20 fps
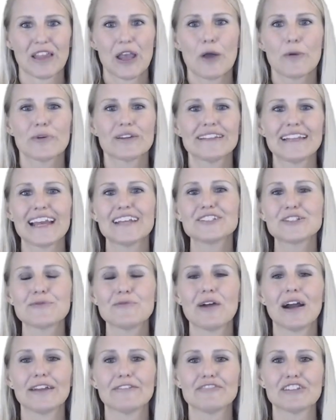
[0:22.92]
With
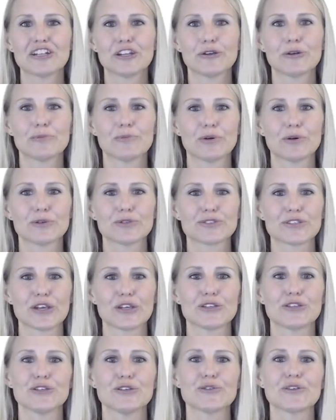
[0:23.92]
Nationwide Renewables,
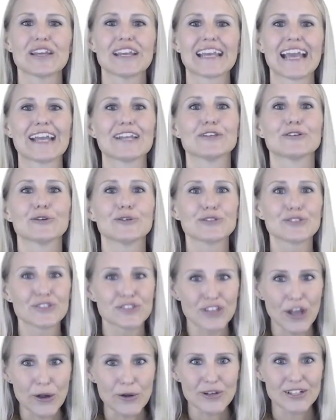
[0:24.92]
you can get your
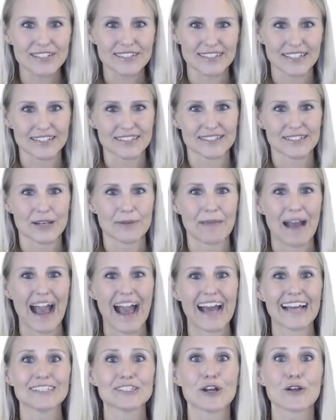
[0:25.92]
solar system
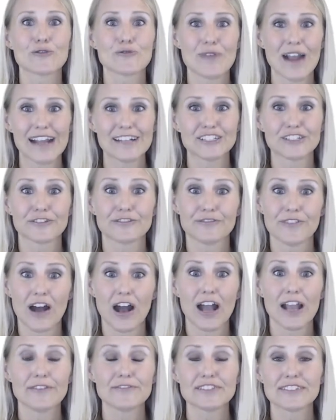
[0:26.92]
and arrange a
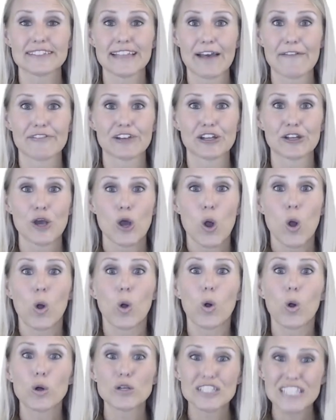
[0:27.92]
5, 7
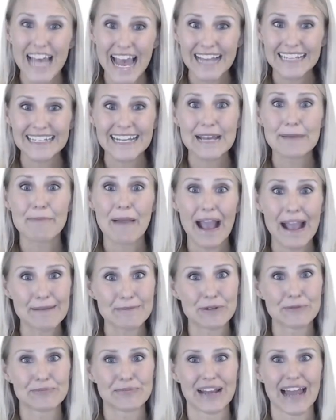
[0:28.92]
or 10-year
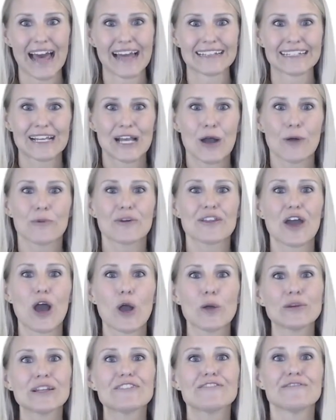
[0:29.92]
payment plan with
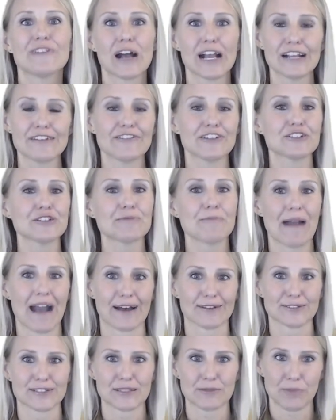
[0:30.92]
only
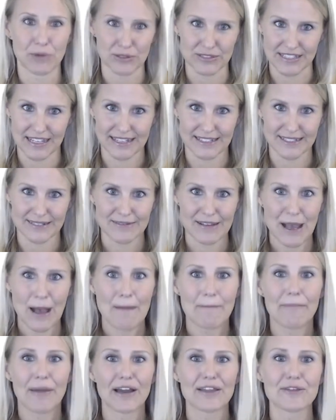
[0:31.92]
£500 deposit.
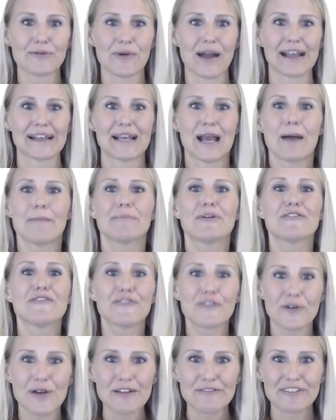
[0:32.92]
By the way,
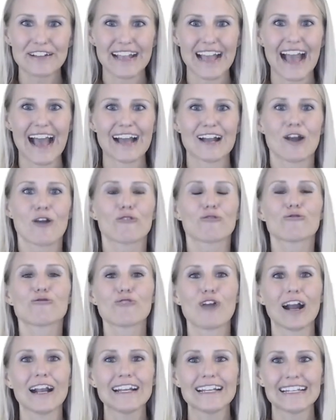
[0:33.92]
before I forget,
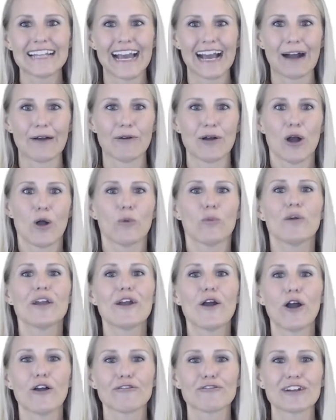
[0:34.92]
right now we're
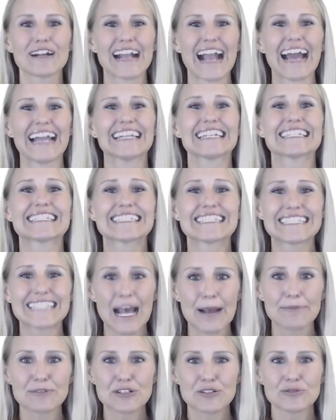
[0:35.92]
offering an
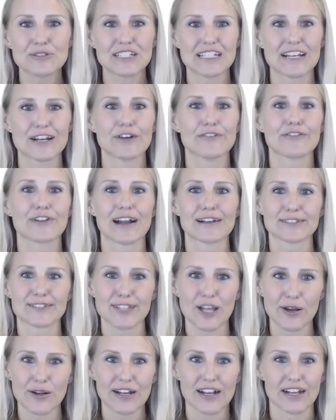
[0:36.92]
exceptional deal for our
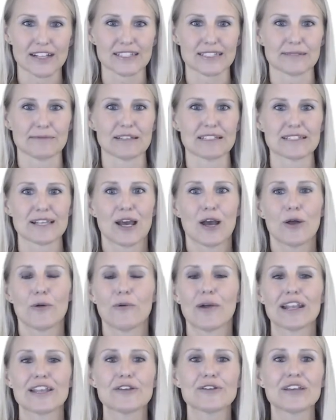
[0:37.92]
solar customers
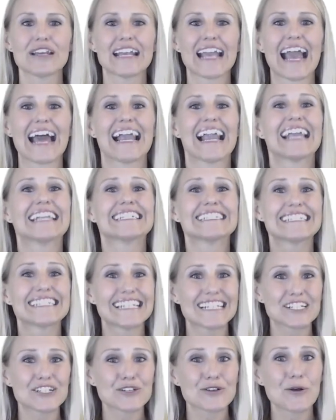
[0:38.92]
where you can get an
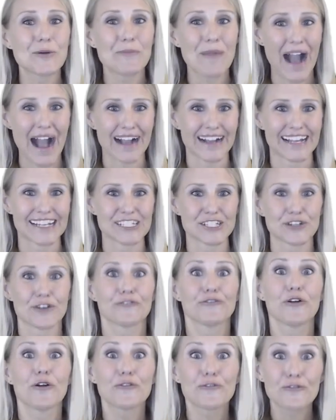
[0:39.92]
additional package
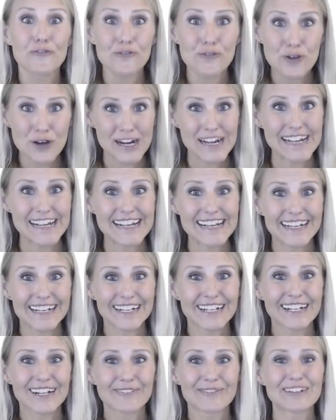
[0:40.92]
for free,
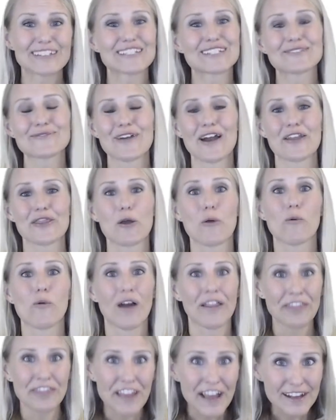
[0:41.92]
which is worth
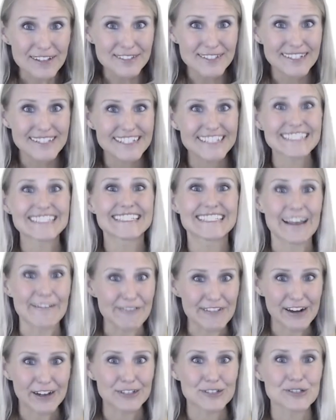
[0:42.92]

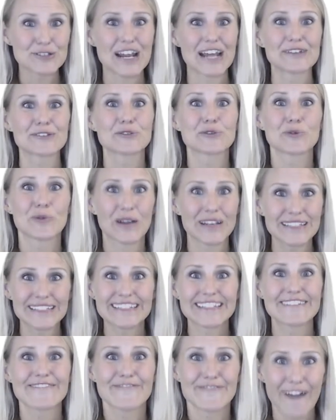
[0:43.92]

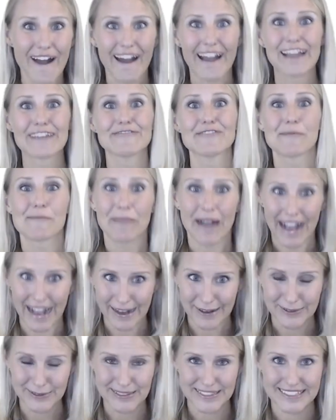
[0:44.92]

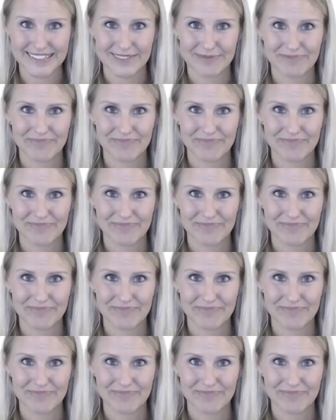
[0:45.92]
£1,725.